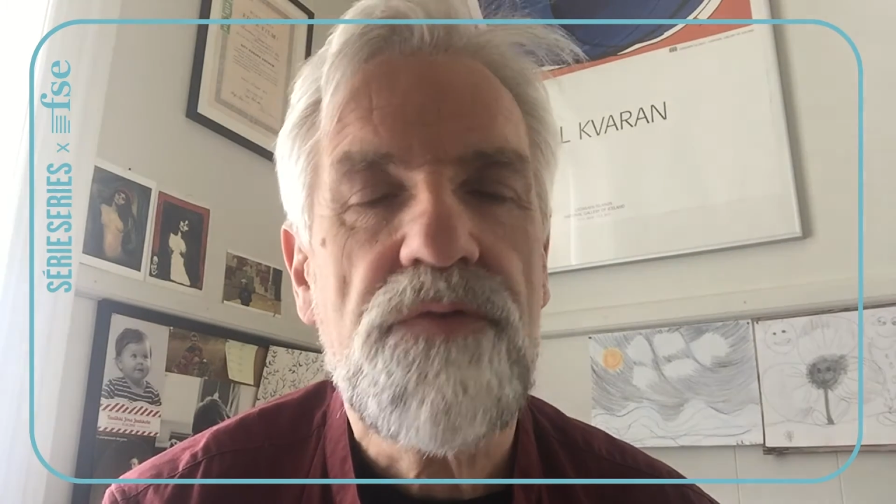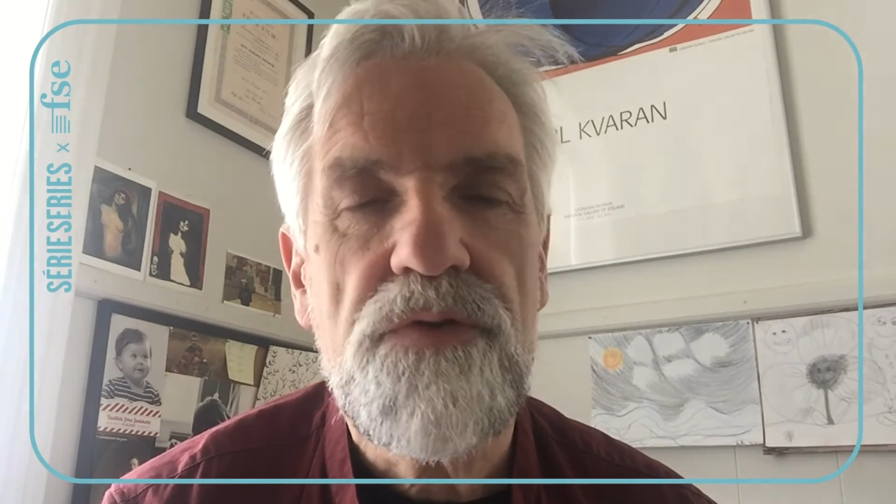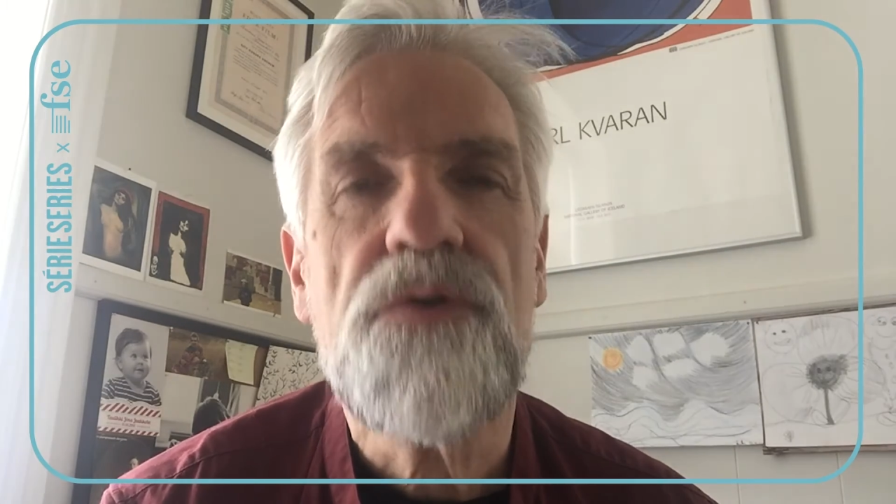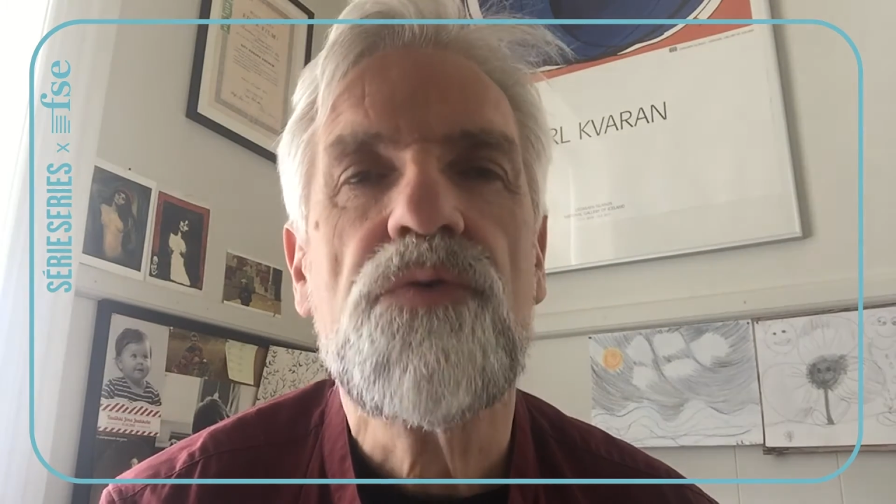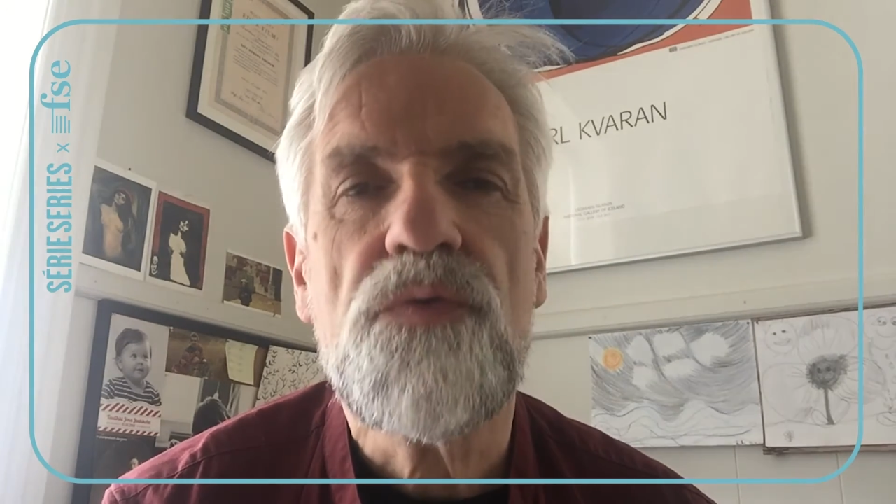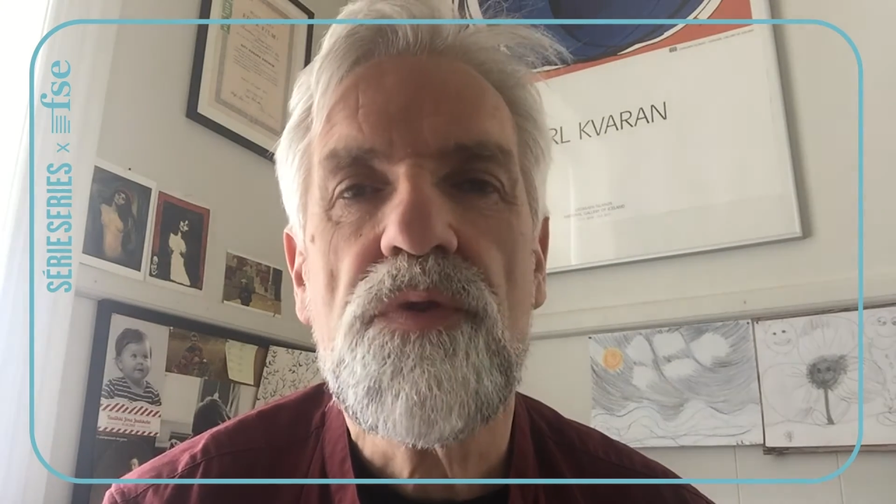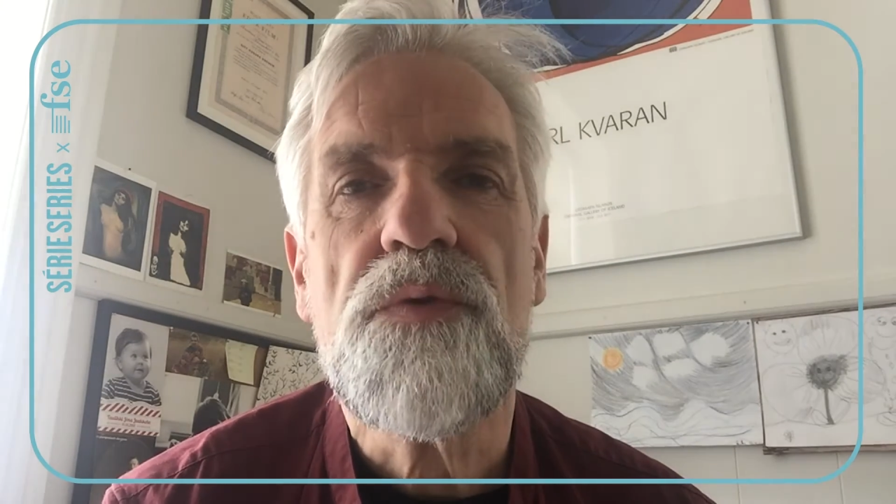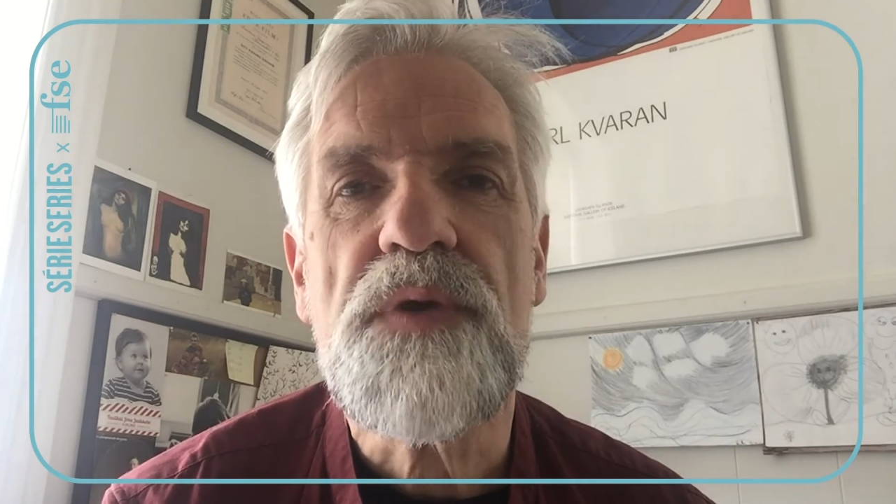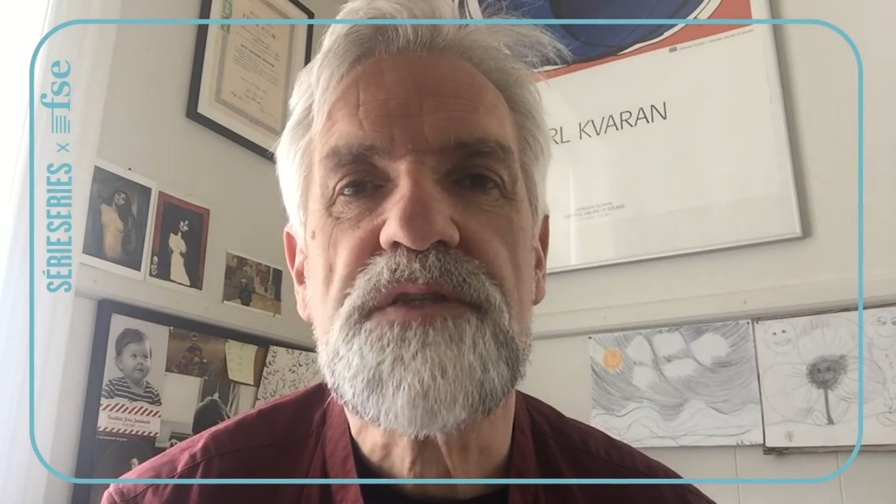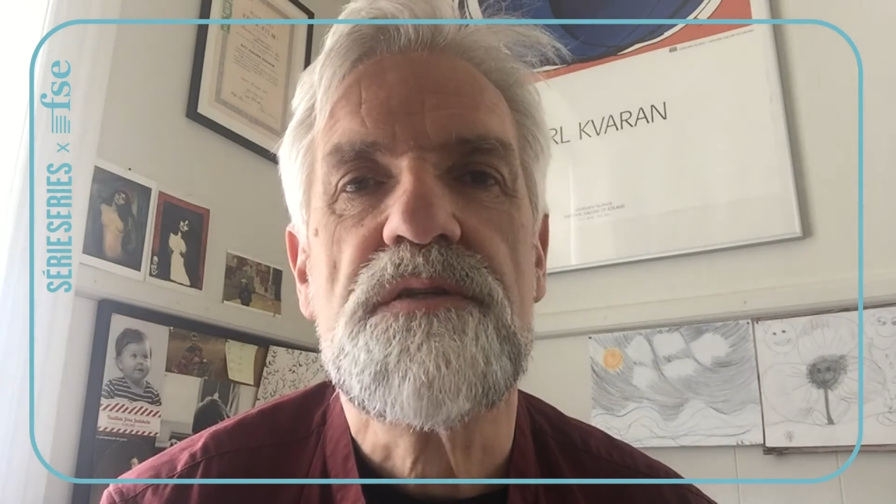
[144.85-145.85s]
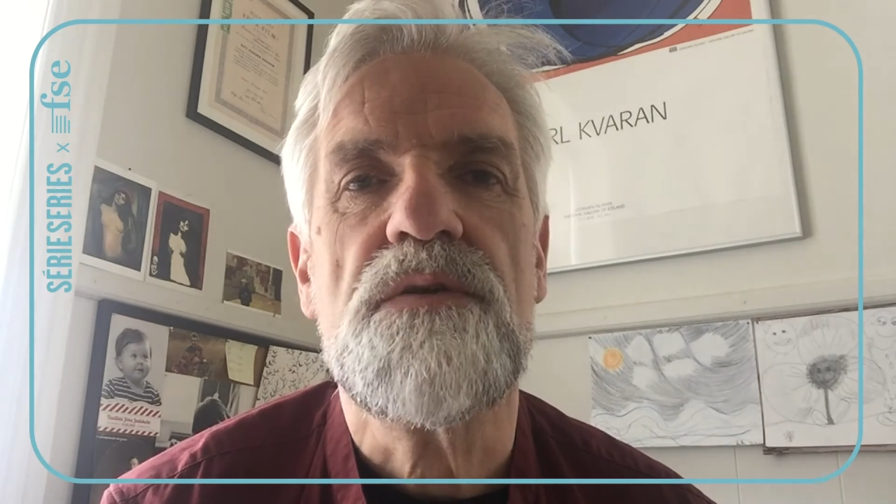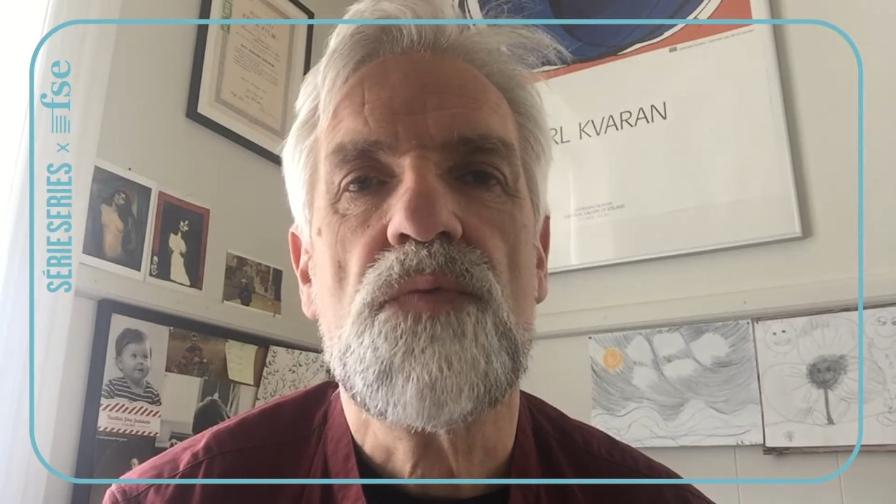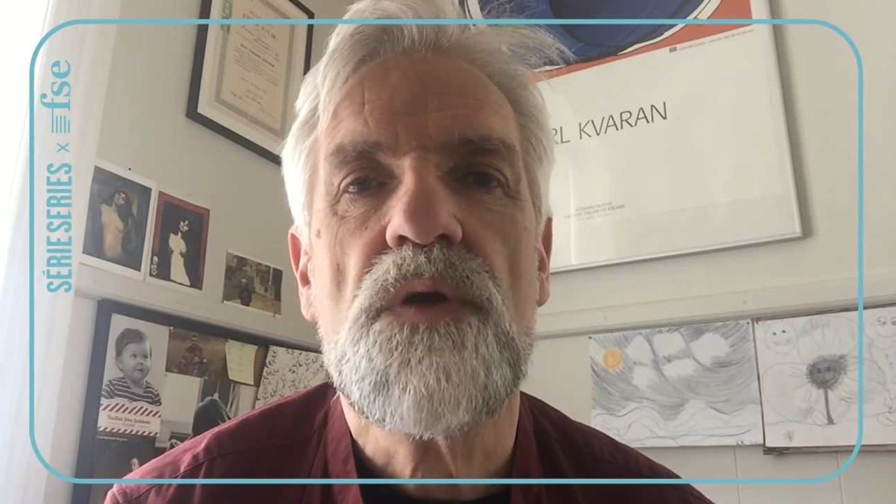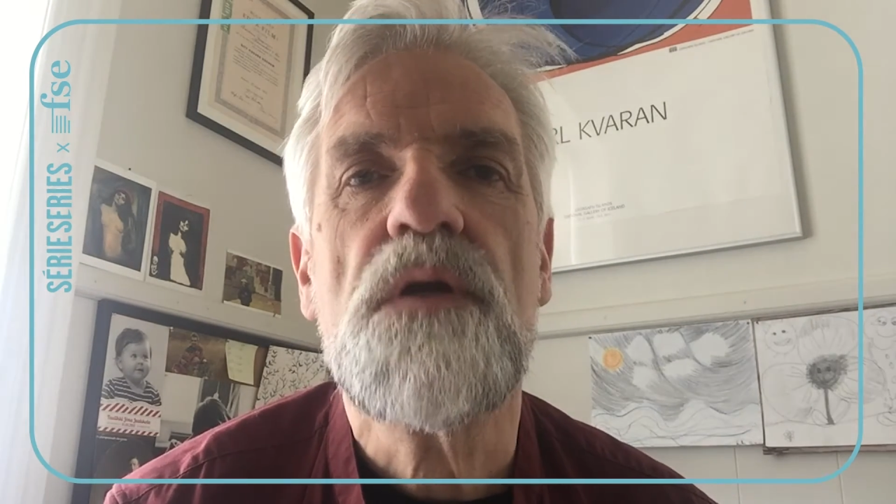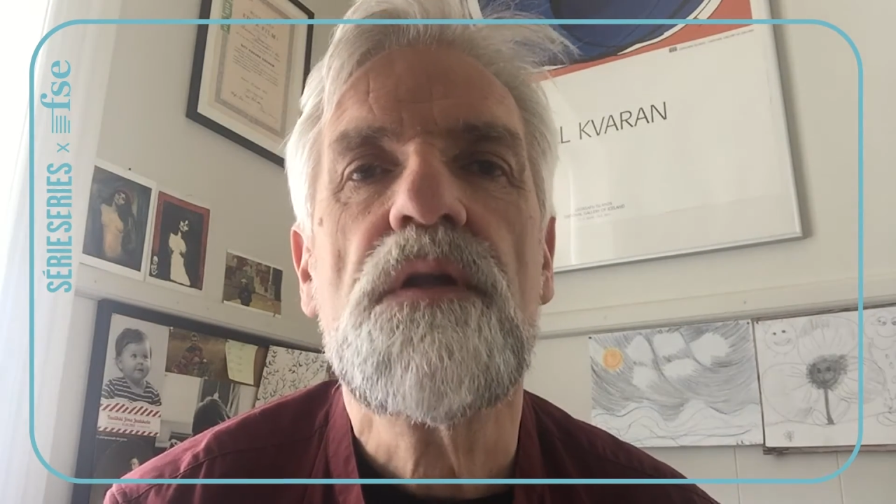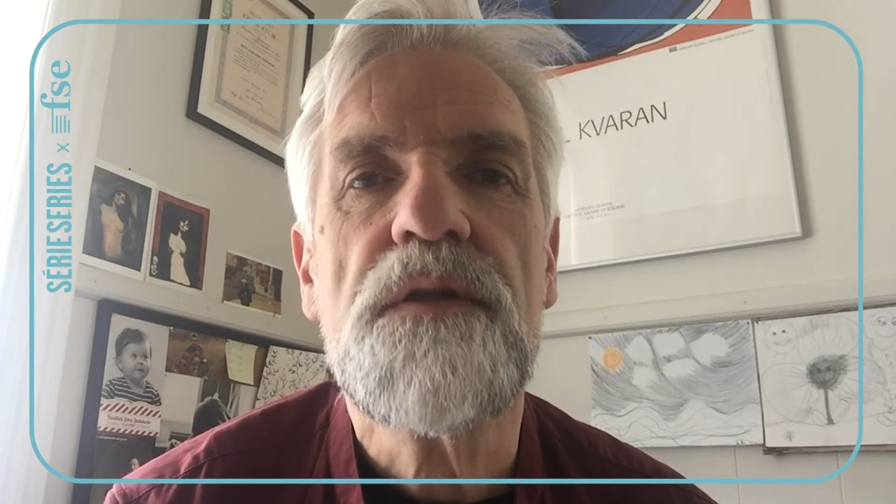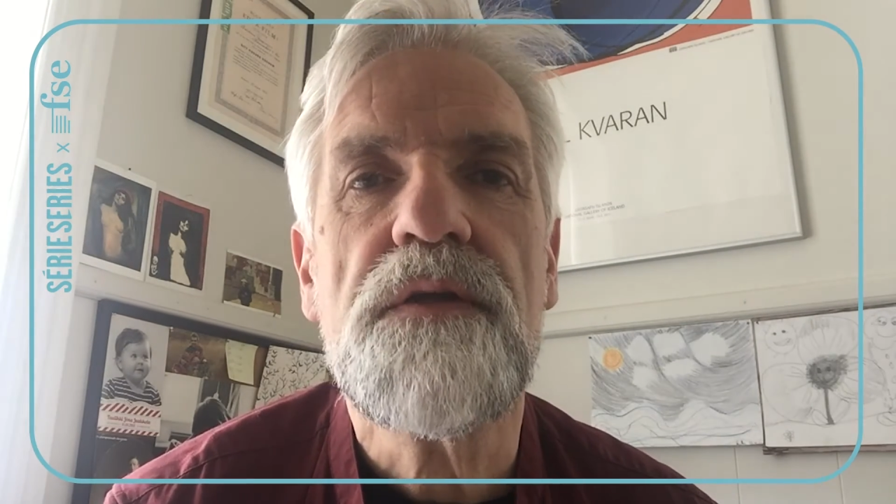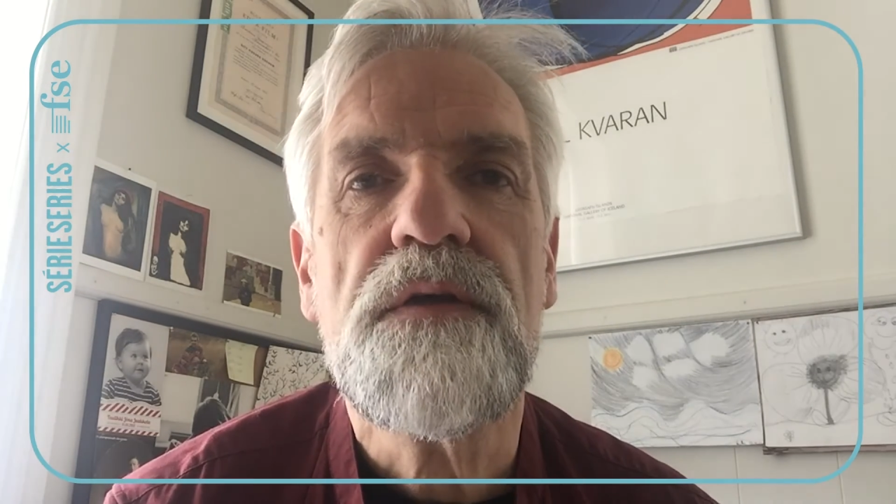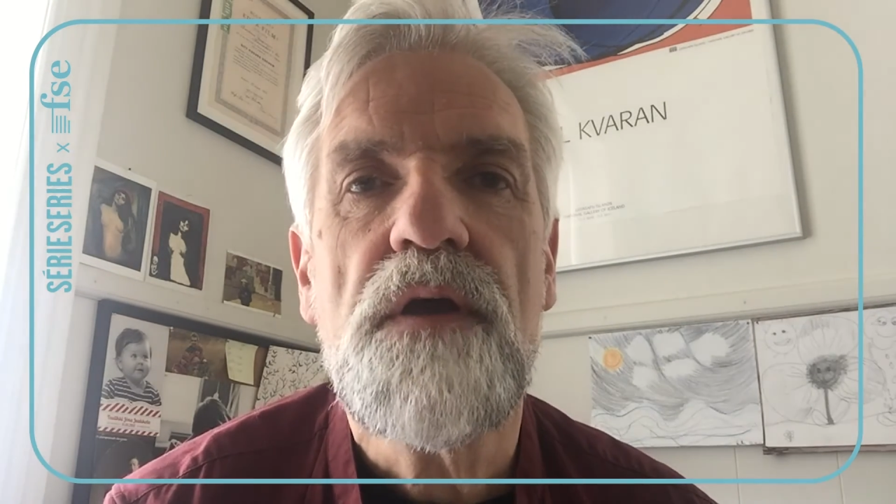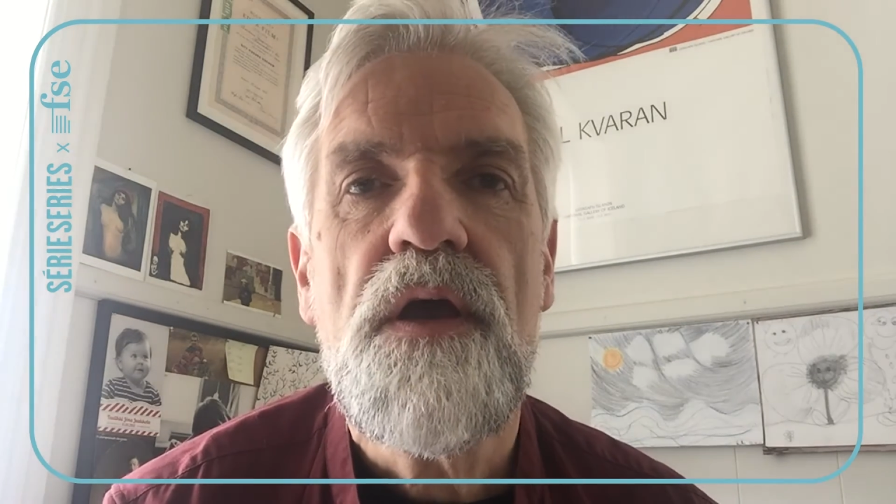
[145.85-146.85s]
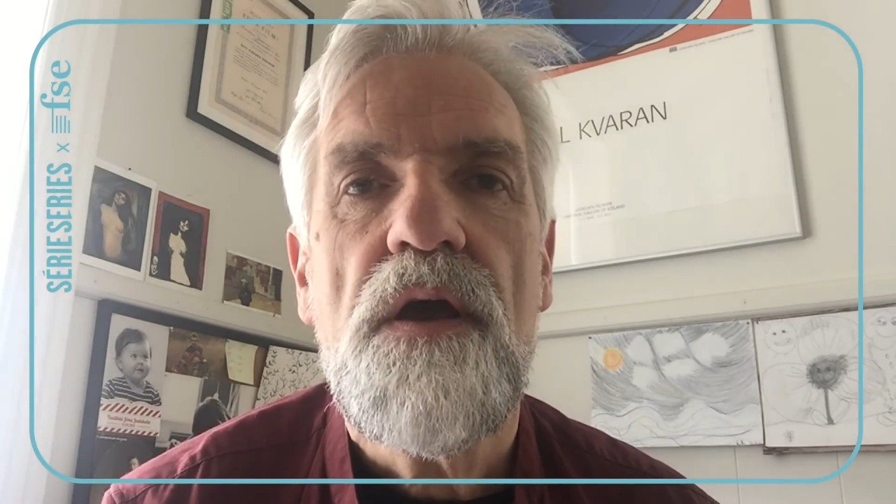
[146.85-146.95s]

through the Western world